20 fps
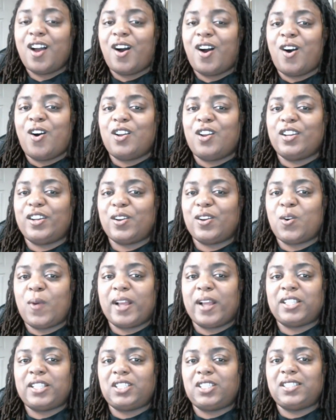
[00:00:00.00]
all of the
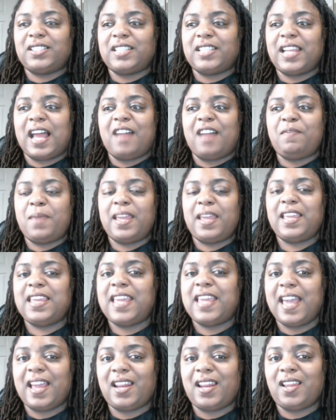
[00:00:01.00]
questions that I've been
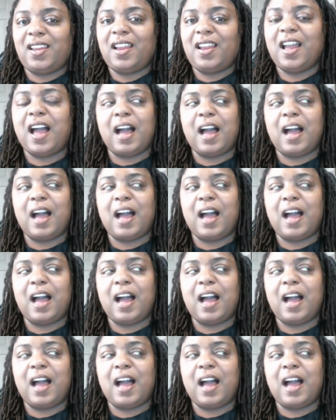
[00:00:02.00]
getting.